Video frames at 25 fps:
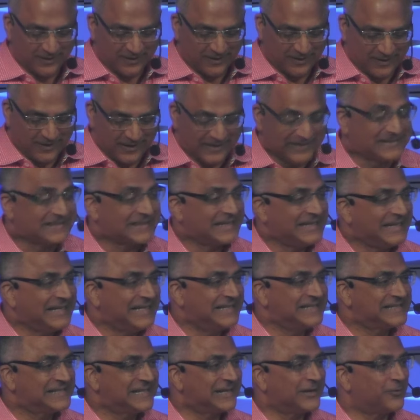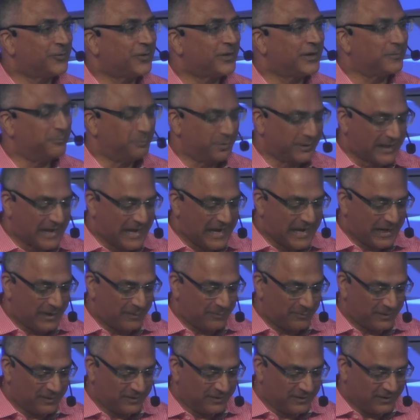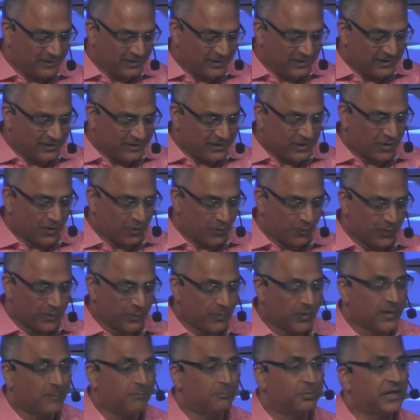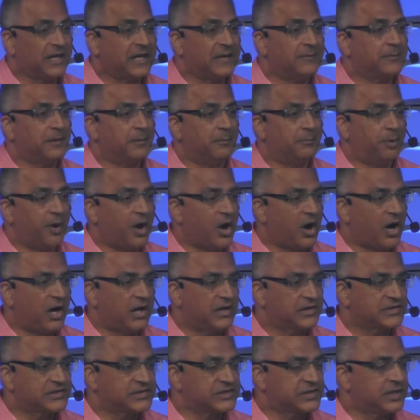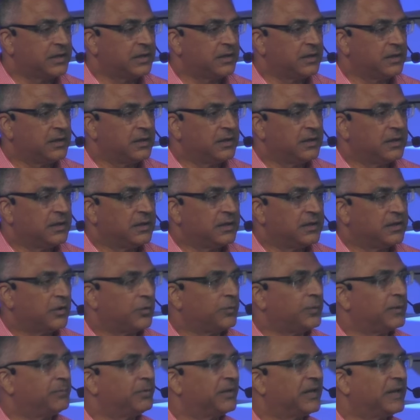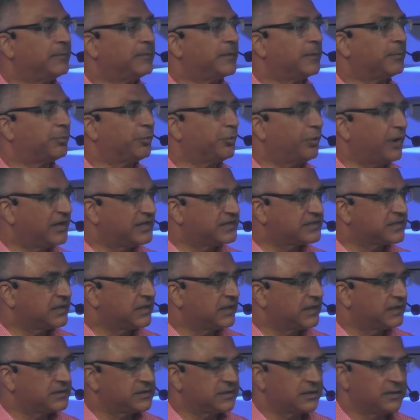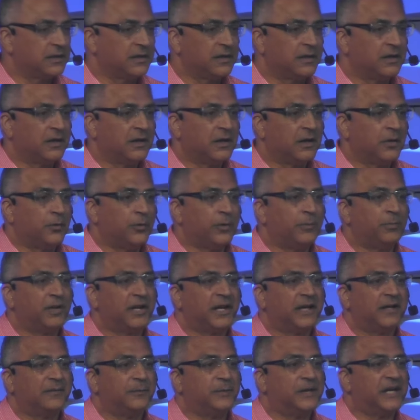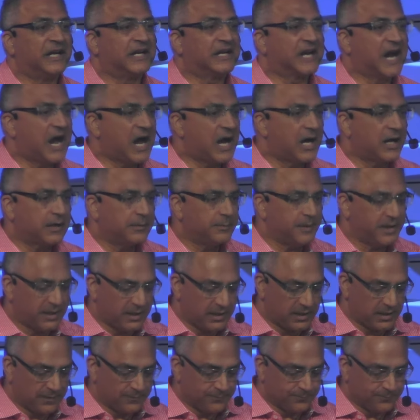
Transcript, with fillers: It's easy to want to blame. You know, we want to blame the boss. You know, we blame the president. We blame the economy.